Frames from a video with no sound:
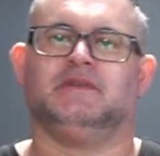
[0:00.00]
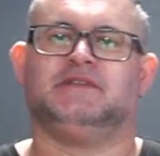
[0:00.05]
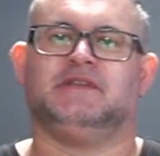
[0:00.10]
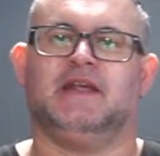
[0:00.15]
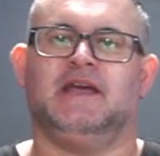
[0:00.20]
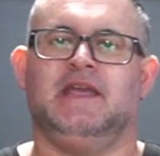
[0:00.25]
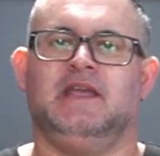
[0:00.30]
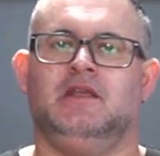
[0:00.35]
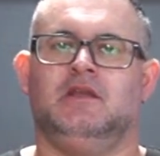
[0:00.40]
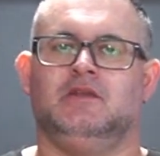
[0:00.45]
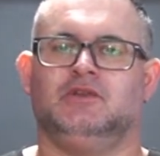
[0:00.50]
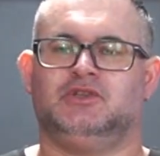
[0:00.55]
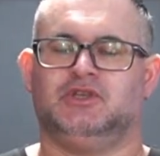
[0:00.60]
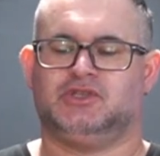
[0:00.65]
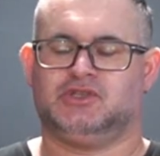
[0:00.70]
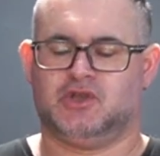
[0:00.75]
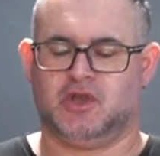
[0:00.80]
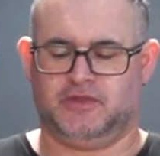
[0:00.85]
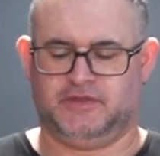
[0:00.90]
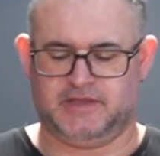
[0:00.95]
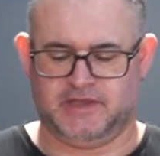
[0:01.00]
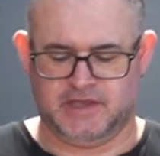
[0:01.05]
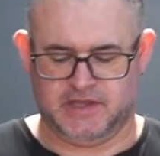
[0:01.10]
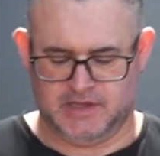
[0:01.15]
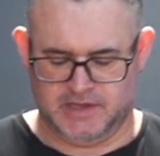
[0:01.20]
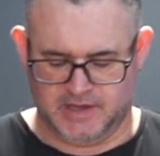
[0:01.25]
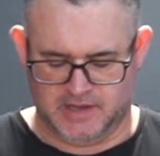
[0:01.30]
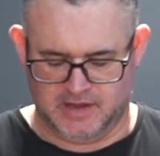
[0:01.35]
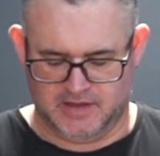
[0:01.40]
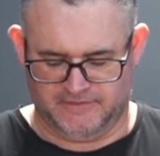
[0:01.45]
today. Just got
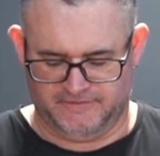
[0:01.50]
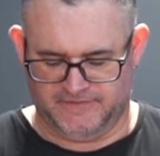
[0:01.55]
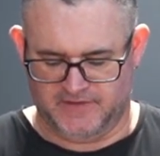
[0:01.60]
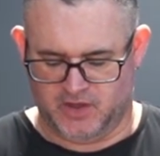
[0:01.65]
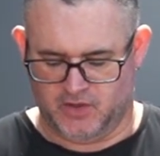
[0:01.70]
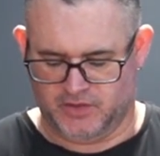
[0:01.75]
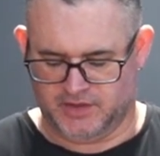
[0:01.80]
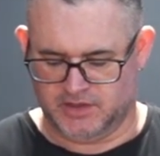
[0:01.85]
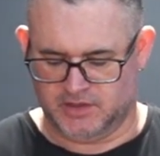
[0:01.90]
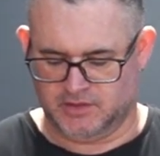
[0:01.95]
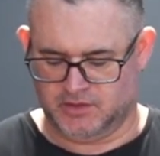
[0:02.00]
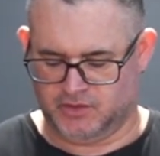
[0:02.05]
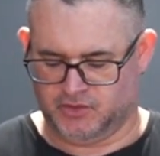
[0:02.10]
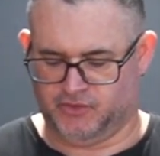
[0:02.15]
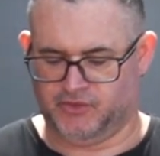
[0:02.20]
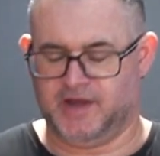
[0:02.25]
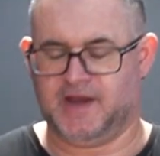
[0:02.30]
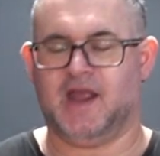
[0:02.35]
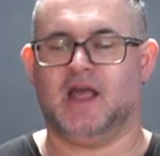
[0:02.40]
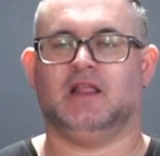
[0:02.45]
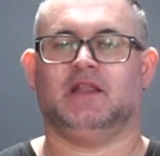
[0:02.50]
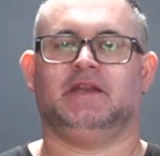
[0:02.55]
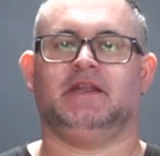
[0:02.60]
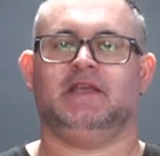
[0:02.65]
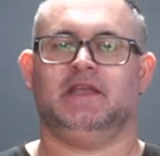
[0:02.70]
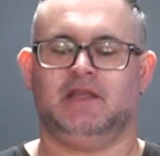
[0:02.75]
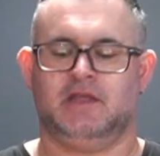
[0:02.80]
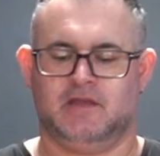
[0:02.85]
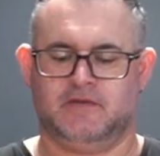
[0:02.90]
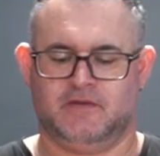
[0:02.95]
the uh, Falcon
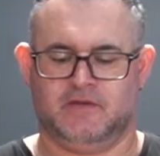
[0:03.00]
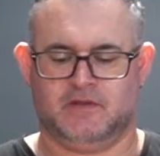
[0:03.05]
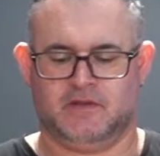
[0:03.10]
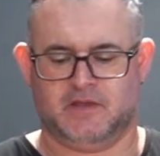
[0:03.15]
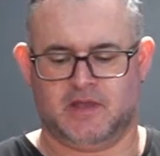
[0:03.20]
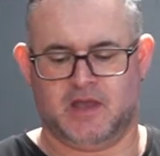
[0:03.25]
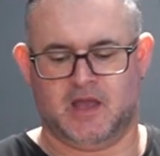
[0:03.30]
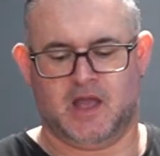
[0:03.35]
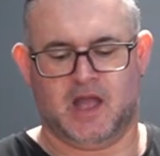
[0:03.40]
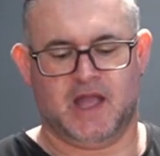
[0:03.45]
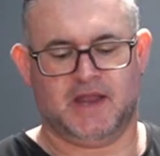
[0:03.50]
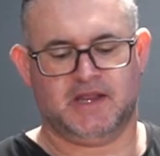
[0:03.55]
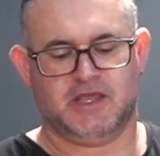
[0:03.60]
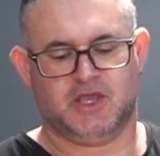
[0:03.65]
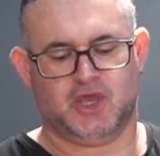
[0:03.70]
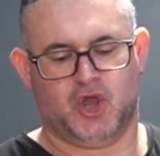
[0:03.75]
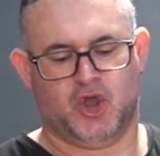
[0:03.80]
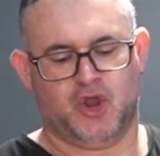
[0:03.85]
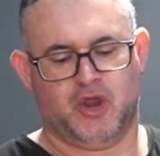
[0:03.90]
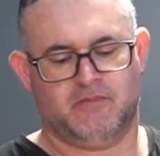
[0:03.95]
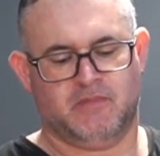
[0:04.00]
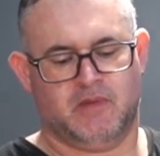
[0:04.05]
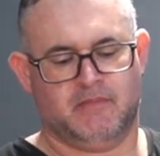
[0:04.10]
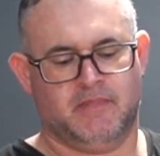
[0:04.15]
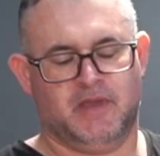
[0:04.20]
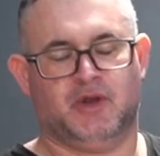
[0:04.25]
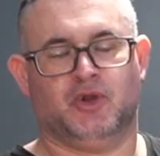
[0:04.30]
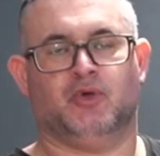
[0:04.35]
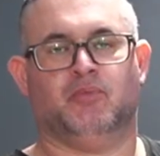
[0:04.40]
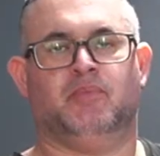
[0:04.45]
Creality uh, honeycomb
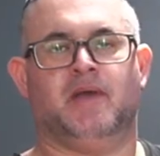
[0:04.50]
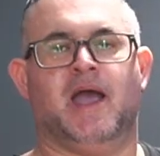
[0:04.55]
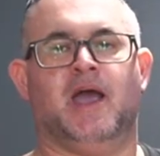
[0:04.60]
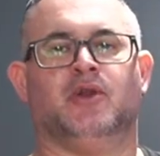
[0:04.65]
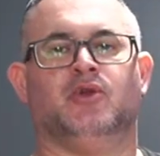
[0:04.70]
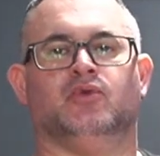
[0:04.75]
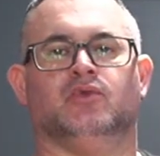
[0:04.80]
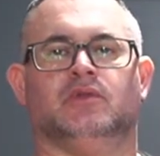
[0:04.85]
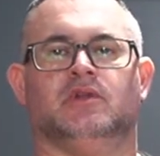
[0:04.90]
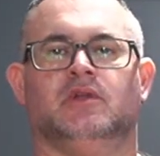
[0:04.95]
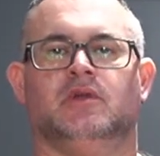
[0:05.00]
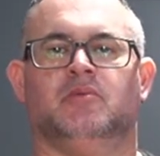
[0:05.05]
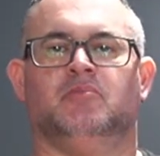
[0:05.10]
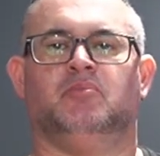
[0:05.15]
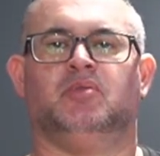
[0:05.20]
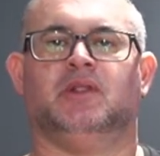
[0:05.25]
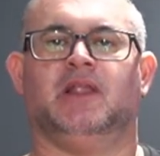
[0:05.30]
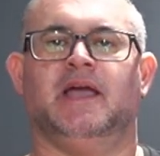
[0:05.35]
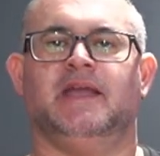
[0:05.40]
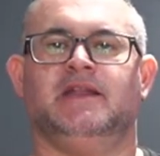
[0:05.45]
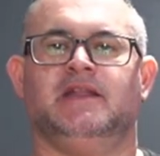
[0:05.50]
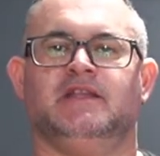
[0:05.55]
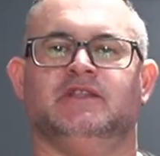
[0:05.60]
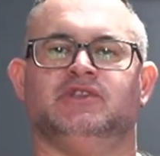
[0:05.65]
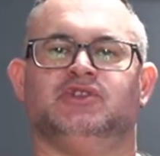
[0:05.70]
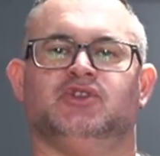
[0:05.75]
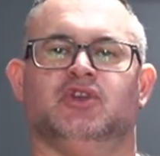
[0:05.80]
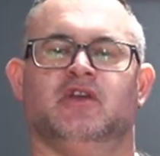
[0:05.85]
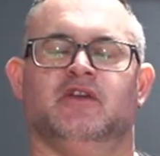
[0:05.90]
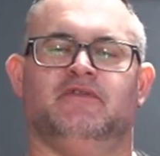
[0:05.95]
metal panel plate
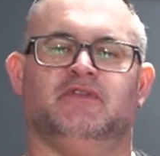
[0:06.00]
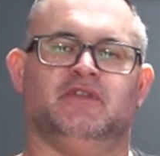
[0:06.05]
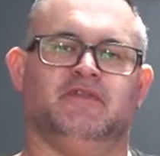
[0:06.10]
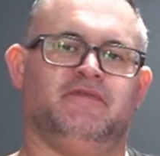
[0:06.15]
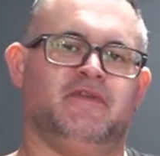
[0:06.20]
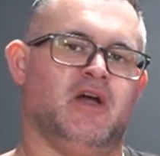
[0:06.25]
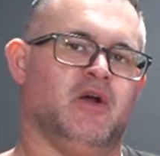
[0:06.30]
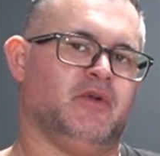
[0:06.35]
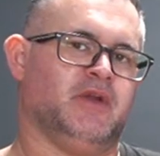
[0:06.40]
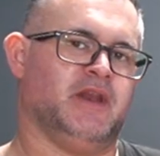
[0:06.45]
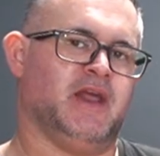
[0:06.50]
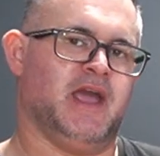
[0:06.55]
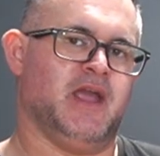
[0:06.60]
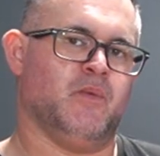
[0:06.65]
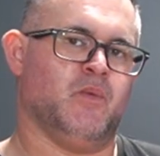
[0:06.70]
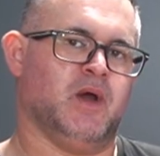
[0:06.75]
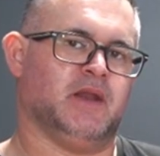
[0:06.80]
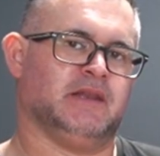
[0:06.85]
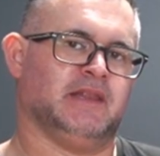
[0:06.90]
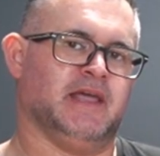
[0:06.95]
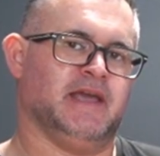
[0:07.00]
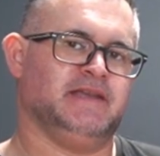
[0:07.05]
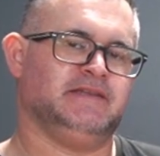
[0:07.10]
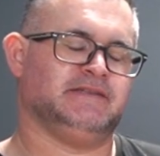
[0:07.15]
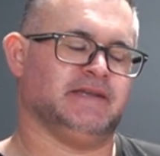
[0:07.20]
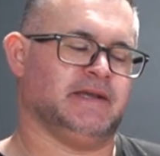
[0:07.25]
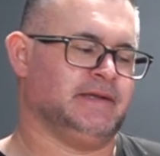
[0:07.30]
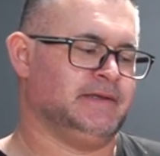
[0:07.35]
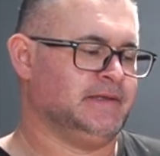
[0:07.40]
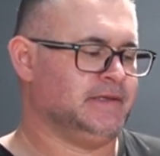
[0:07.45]
insert for the Falcon A1
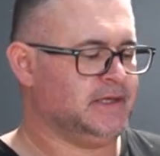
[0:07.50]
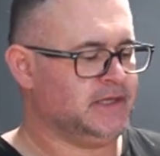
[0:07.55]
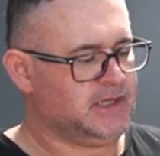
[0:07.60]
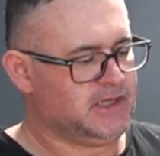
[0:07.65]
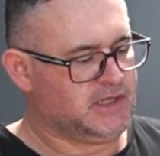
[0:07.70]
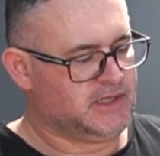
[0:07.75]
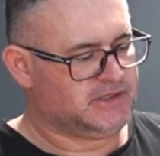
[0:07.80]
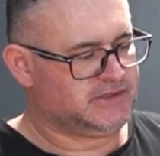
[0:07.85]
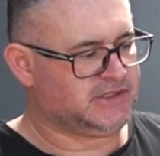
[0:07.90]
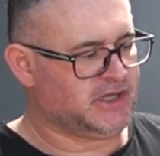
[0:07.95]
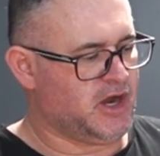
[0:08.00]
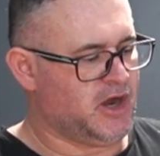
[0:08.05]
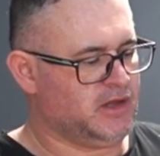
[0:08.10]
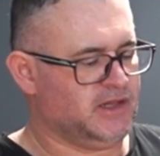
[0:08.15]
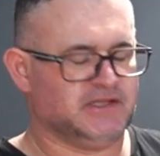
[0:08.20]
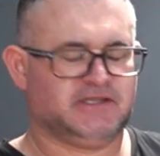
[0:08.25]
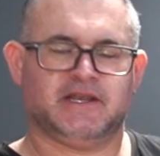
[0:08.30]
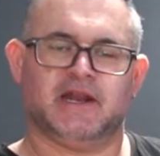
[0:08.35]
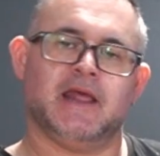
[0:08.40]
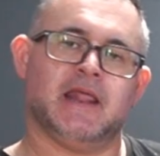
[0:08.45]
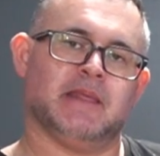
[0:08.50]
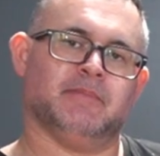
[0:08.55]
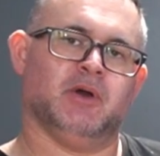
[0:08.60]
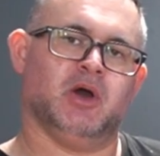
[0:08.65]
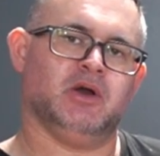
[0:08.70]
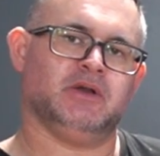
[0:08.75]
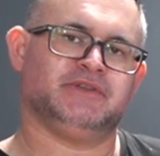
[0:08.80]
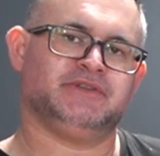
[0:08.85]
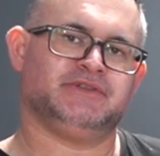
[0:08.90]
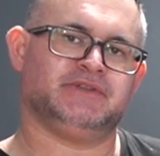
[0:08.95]
laser. So let's get out of the
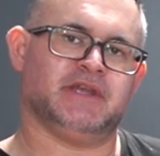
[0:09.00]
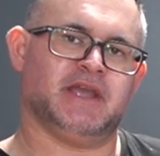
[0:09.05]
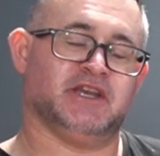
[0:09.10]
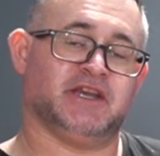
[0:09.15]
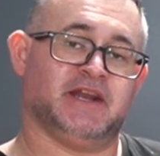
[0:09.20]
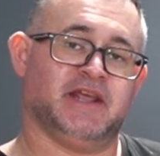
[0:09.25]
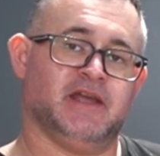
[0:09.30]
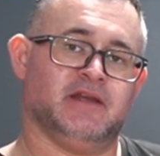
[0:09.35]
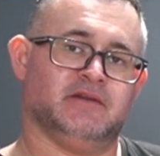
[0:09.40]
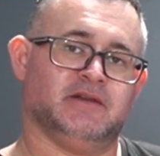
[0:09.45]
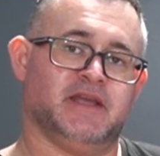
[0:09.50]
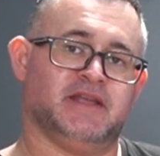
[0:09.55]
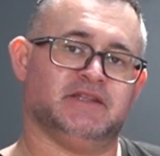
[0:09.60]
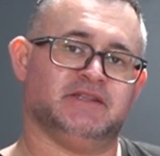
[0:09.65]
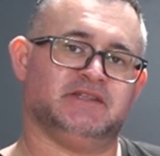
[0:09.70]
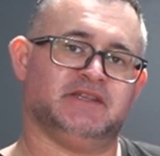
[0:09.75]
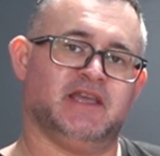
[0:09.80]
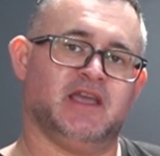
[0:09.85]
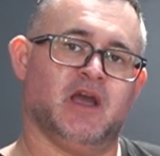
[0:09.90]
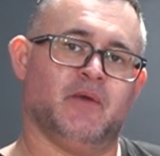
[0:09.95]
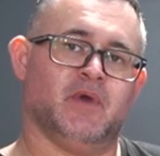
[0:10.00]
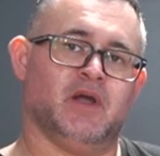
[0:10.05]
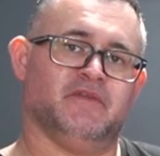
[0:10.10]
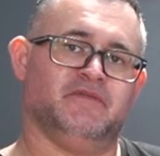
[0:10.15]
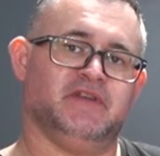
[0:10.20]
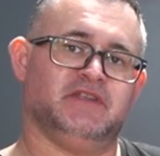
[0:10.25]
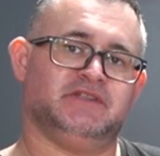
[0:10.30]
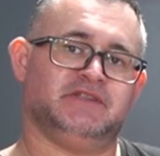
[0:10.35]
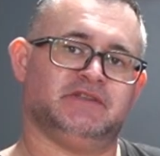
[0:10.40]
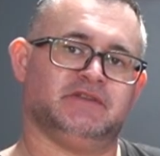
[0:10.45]
box, check it out and see how well it
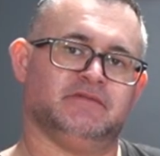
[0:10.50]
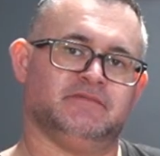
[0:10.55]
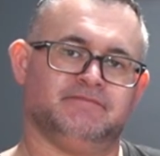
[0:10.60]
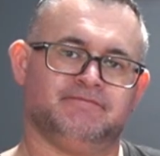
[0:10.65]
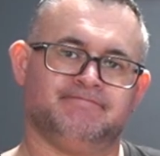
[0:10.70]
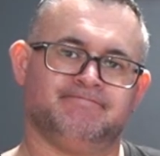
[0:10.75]
fits.